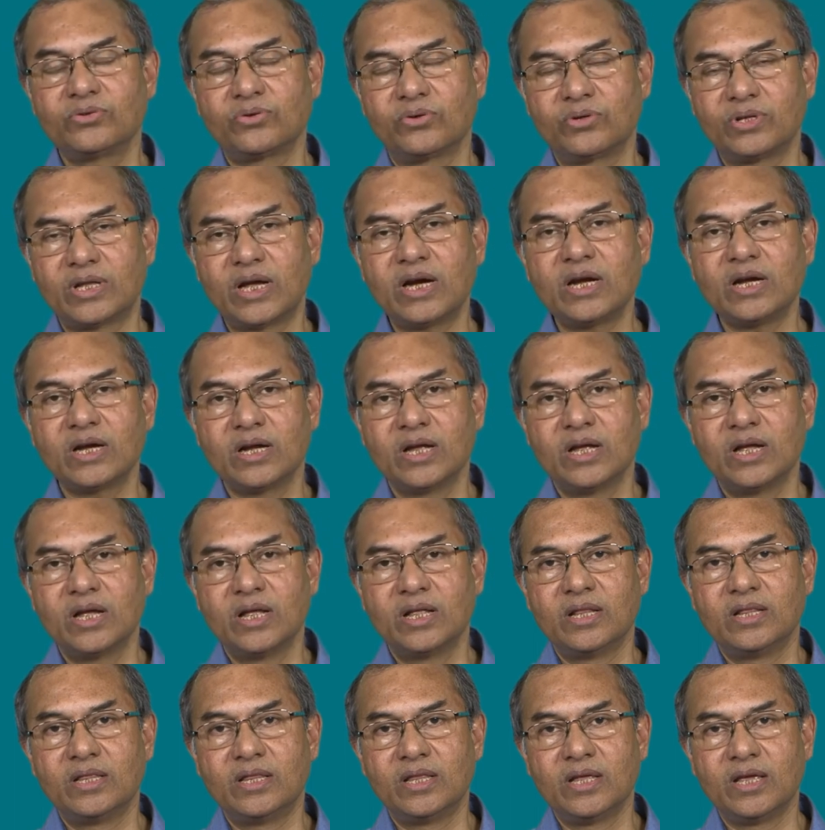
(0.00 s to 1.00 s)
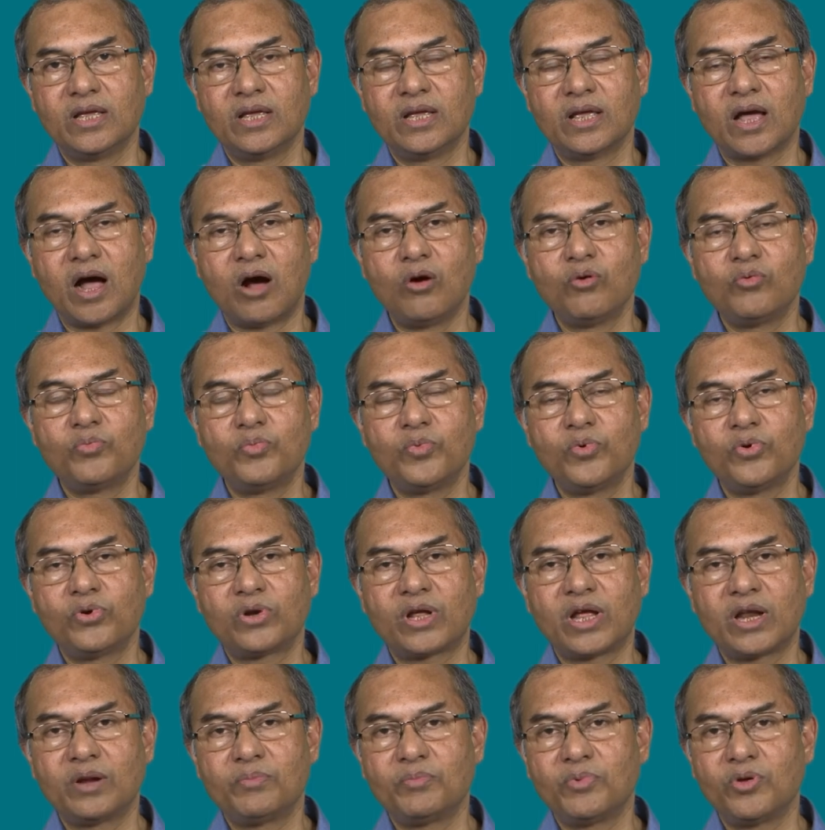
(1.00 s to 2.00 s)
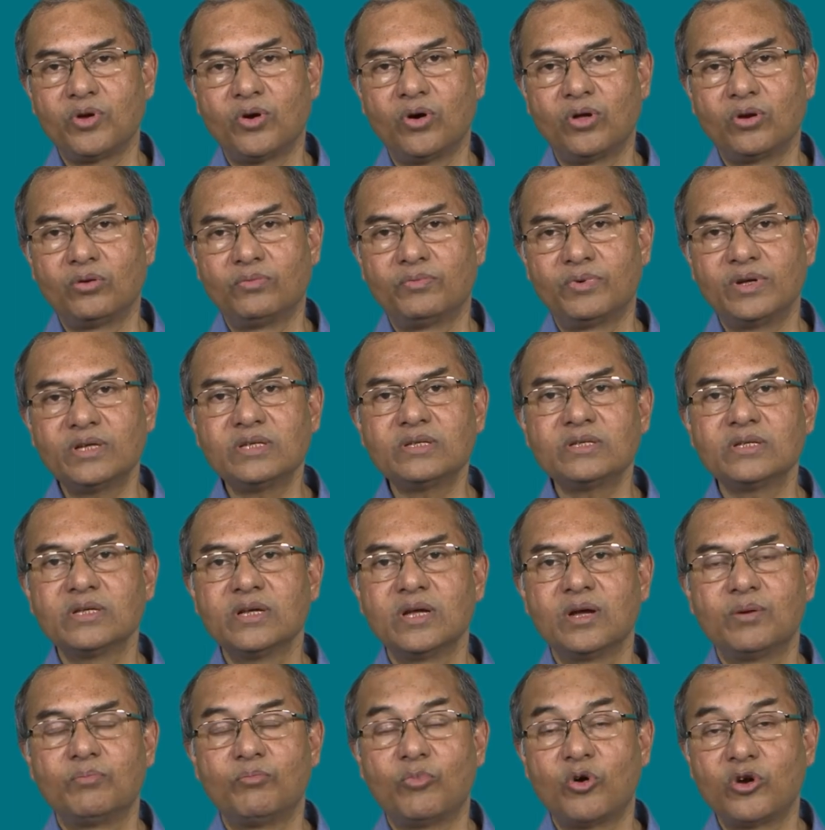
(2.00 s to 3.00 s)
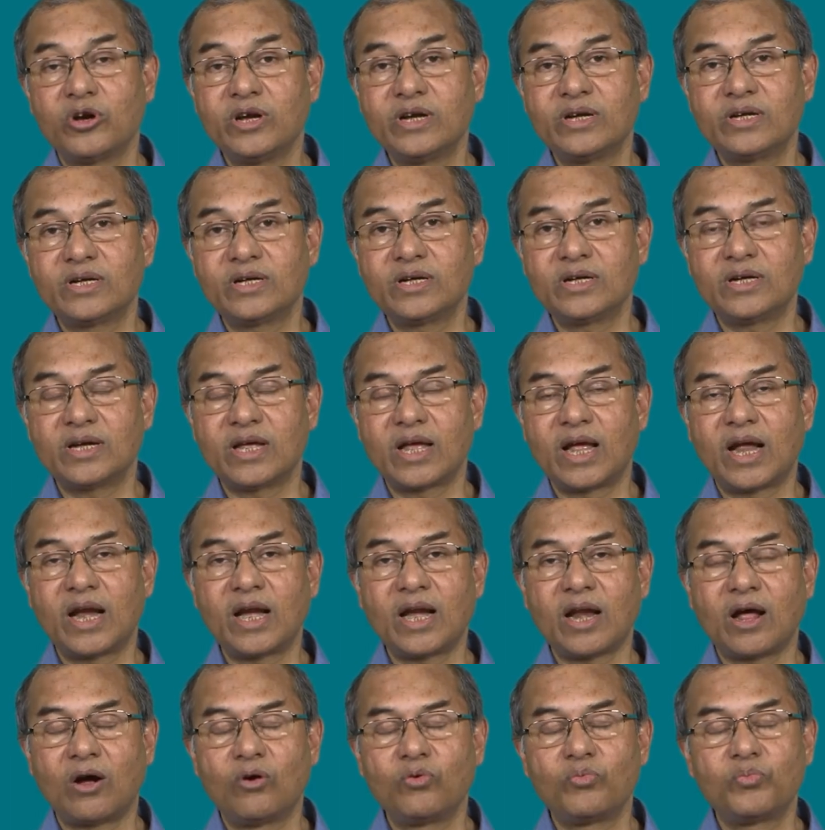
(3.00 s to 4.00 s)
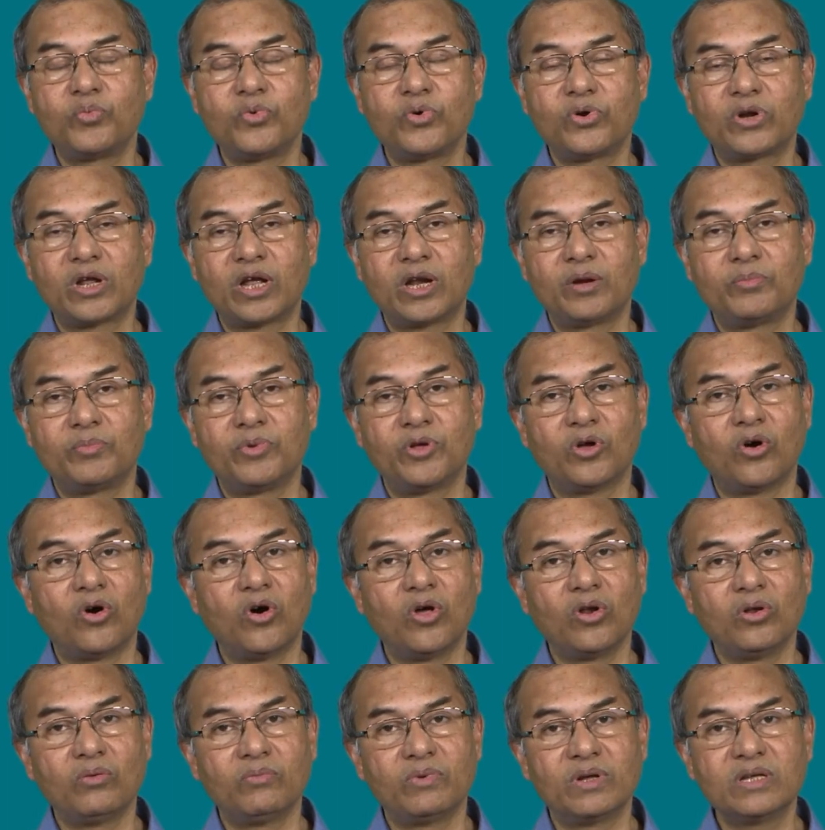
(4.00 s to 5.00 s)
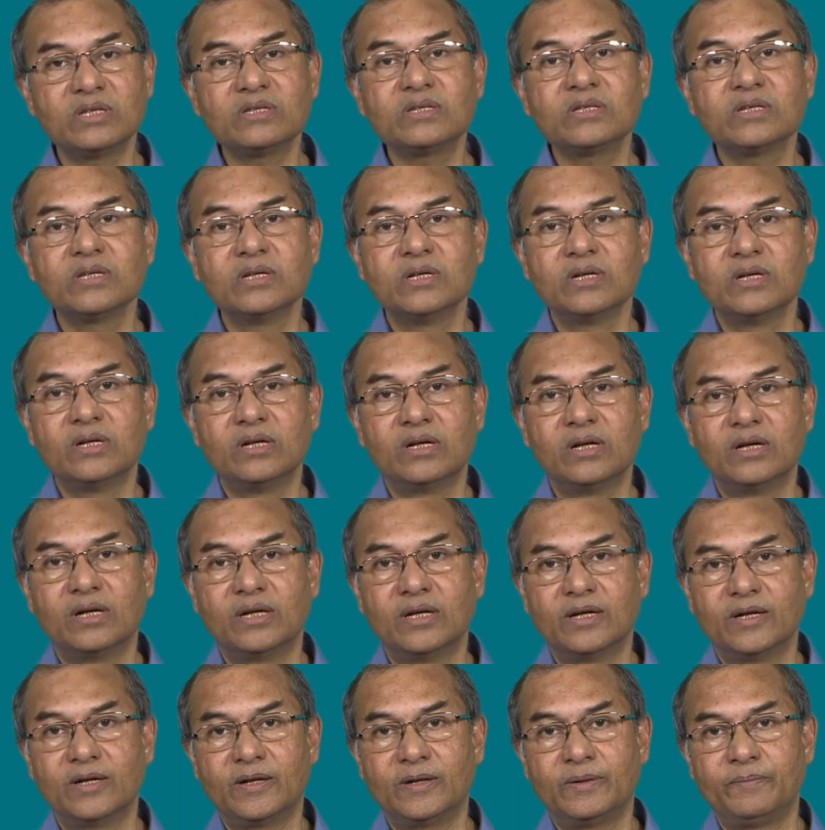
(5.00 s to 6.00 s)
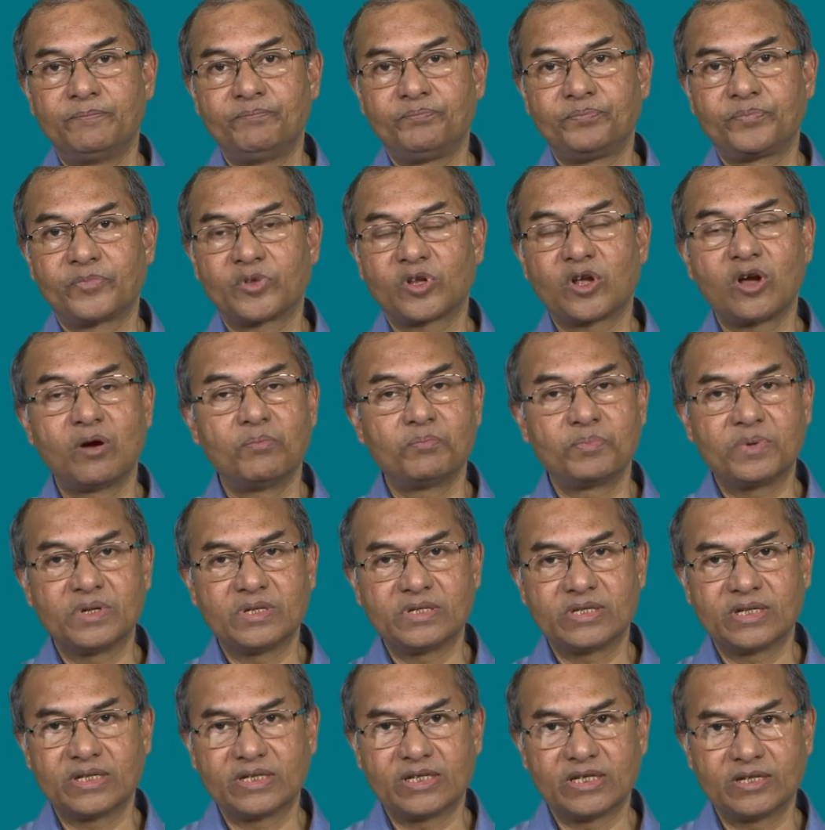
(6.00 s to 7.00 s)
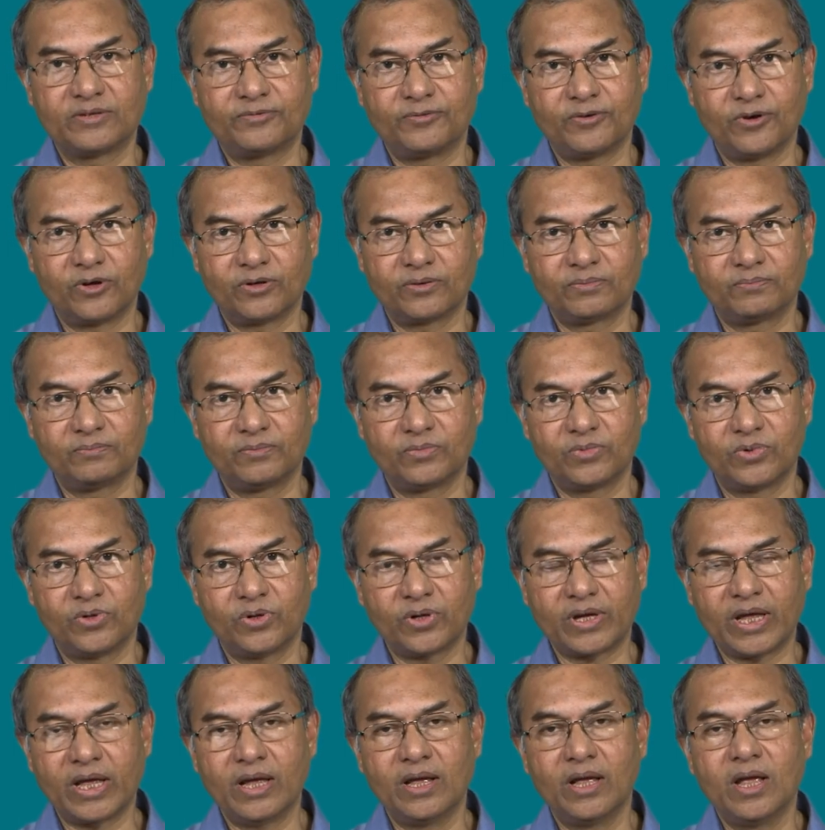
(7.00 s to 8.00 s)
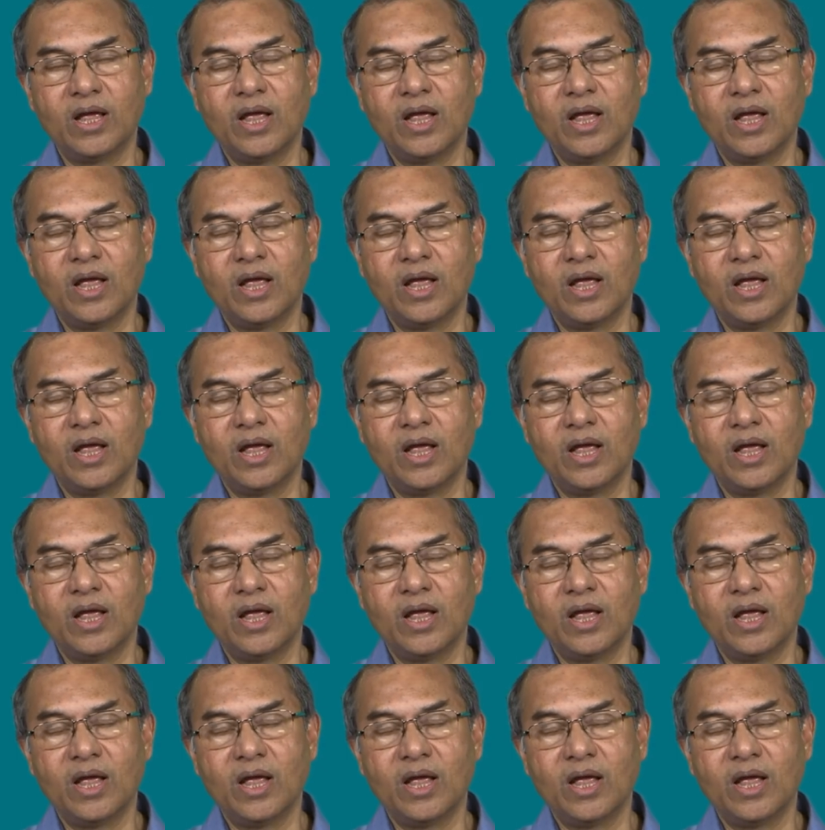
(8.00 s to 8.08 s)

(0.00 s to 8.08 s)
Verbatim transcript: So, that the output can be always monitored and output can be always um, compensated for. Okay.